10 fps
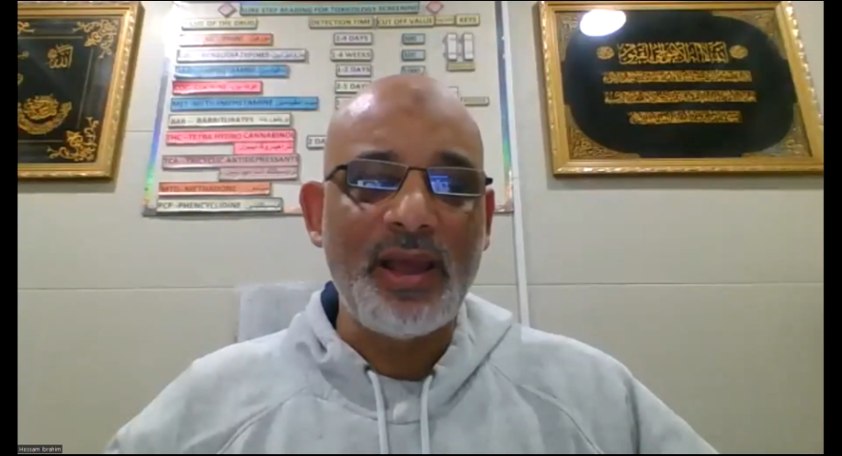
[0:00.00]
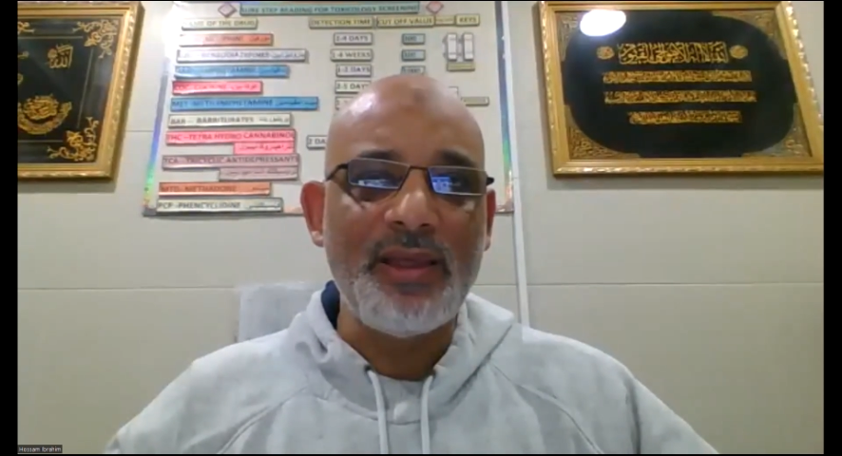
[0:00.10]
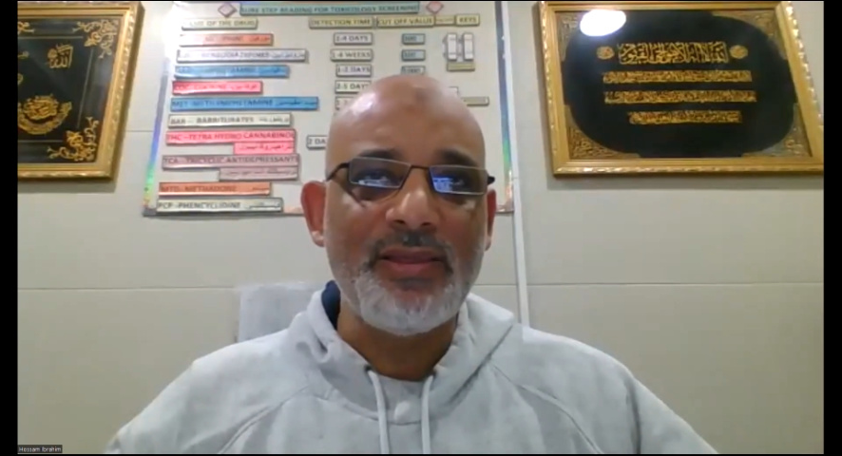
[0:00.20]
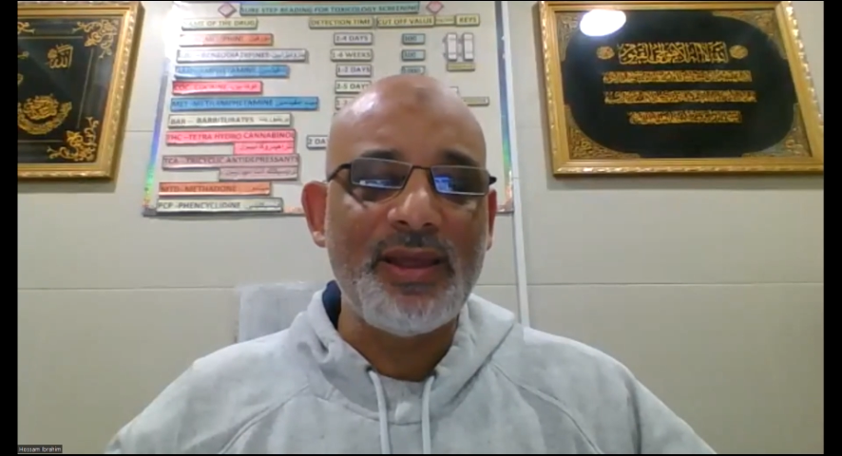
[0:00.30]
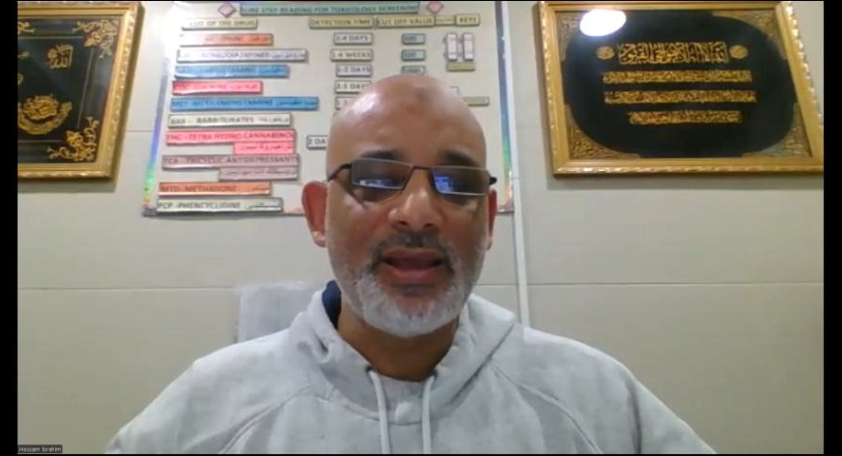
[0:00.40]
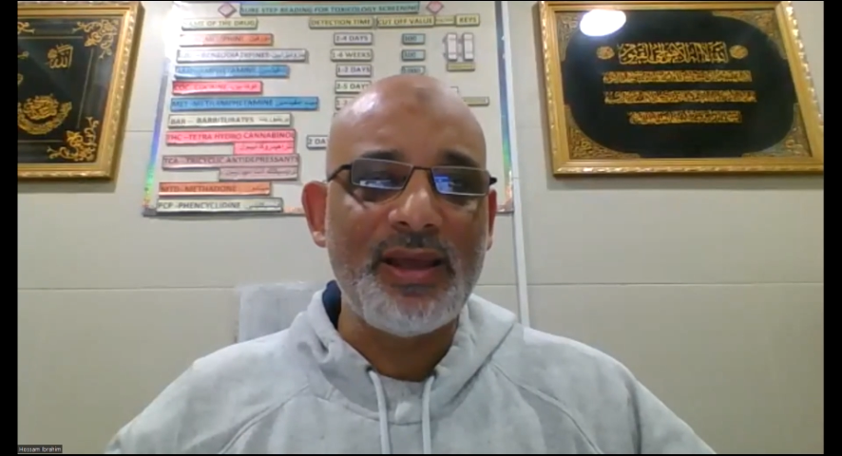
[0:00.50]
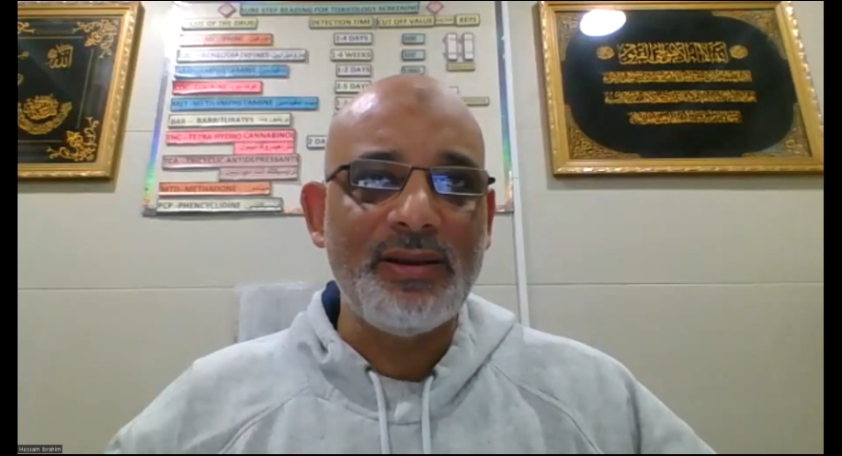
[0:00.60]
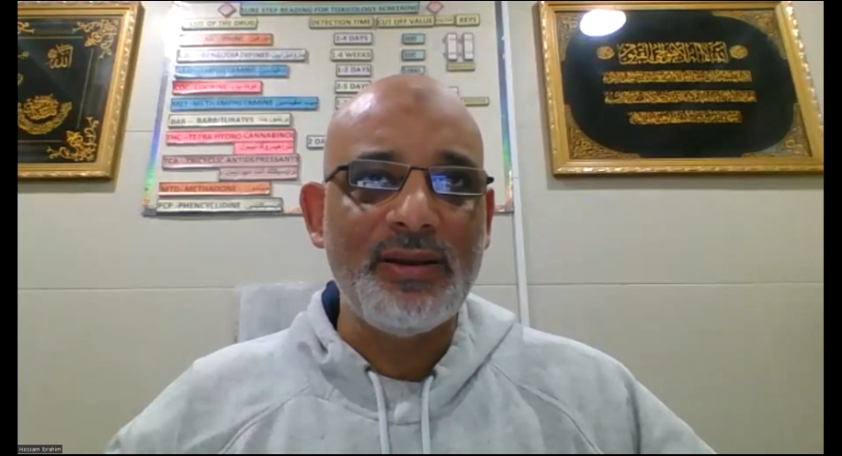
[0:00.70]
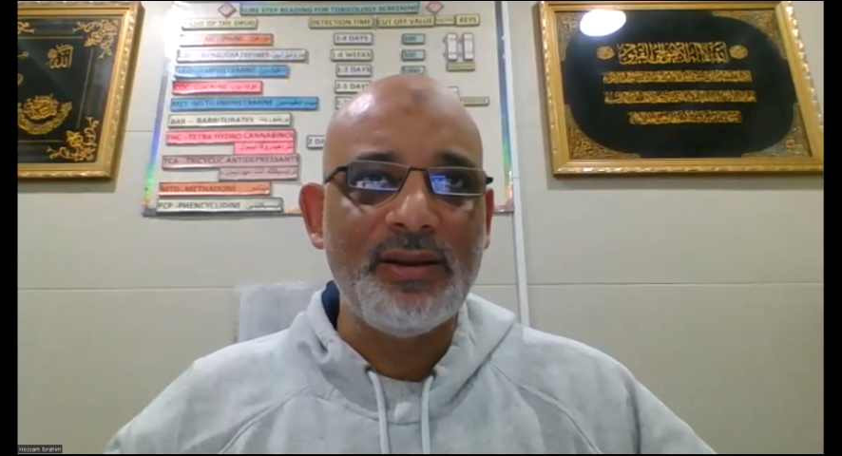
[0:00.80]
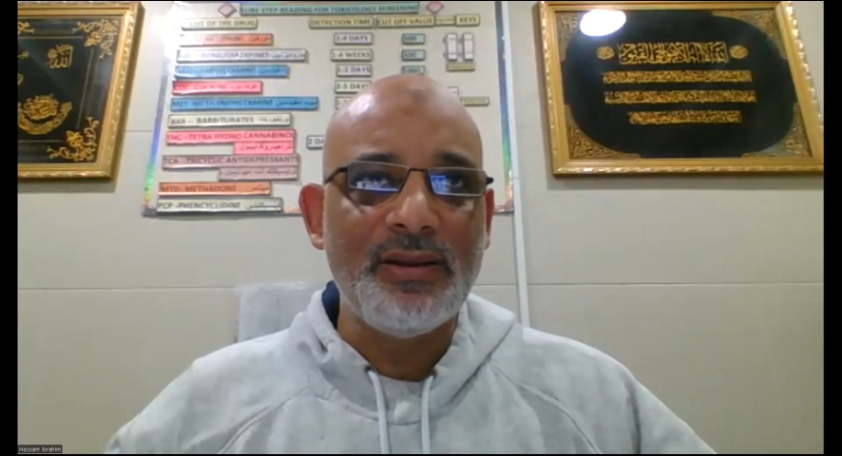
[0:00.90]
and
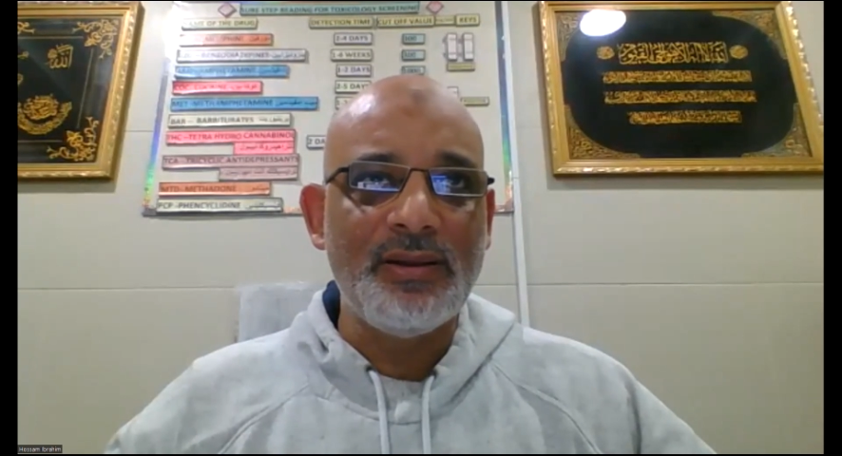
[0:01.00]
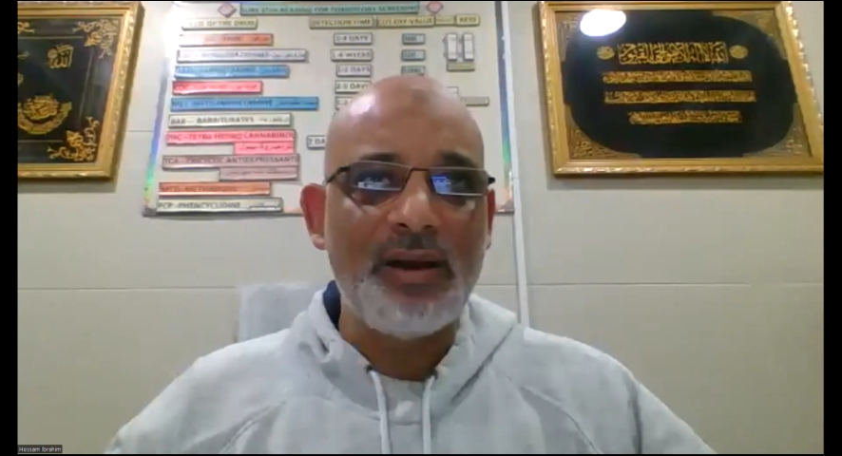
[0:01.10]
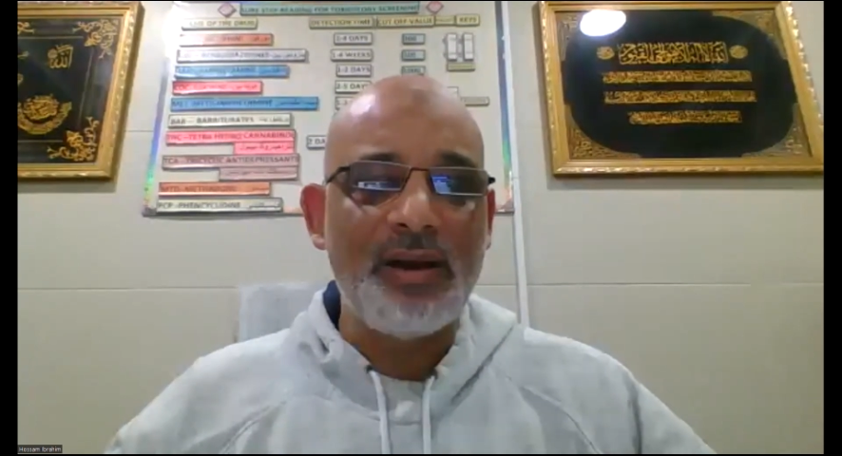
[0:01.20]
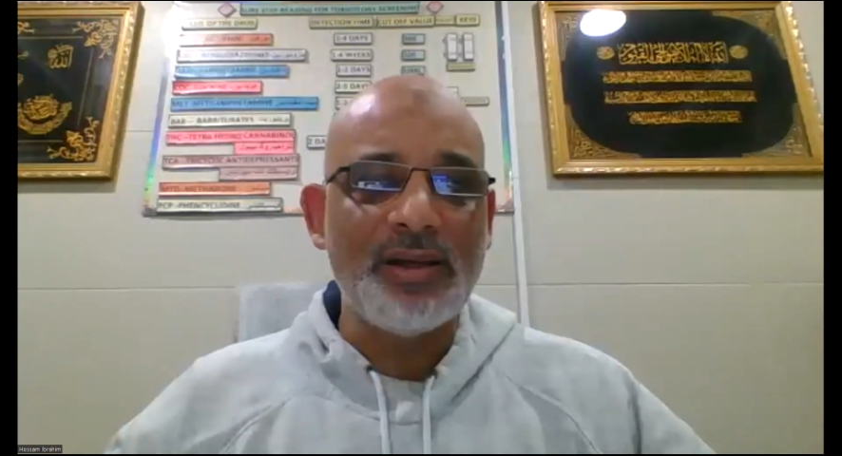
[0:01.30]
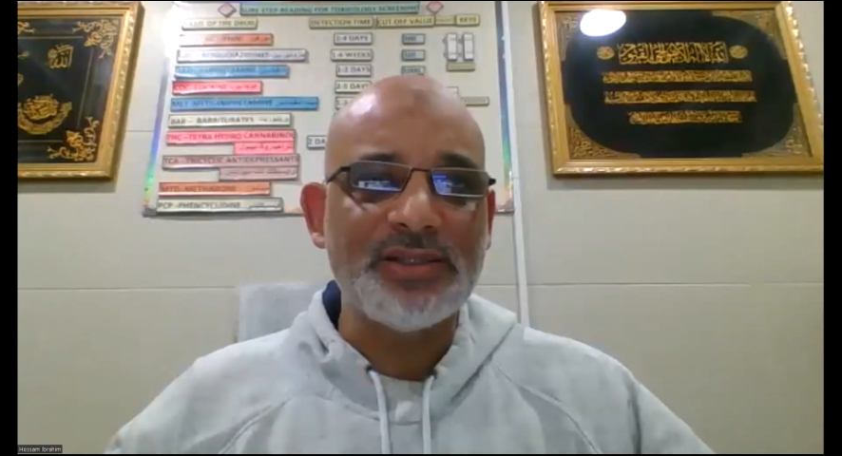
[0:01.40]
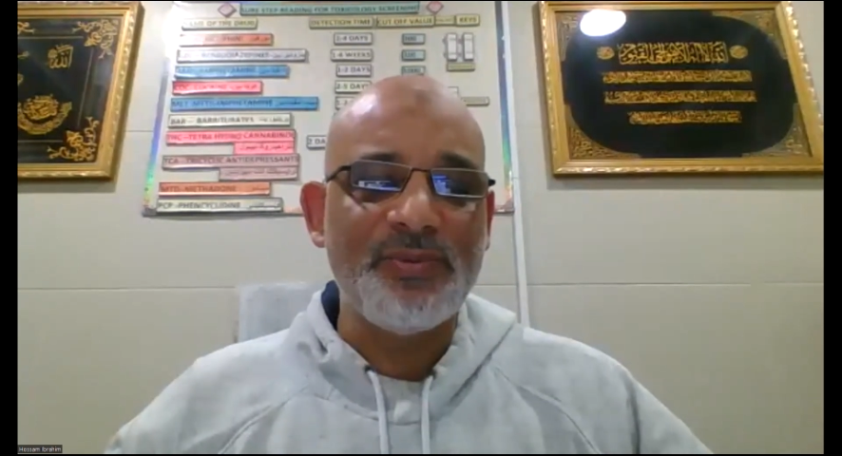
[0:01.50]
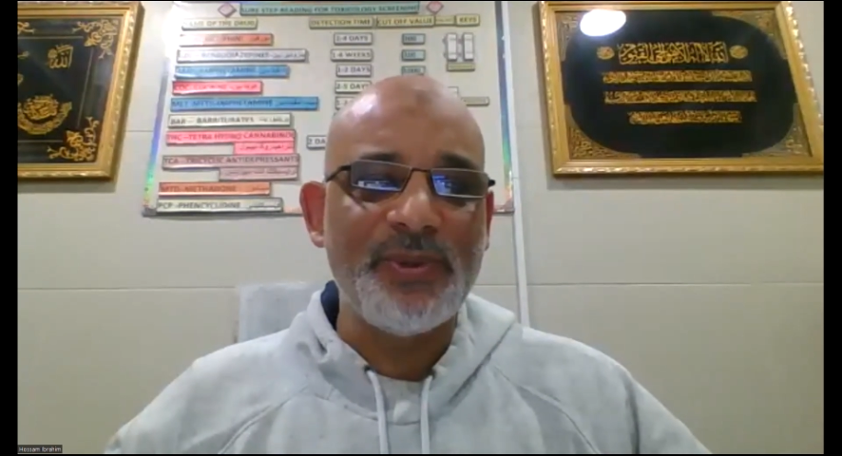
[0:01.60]
then ask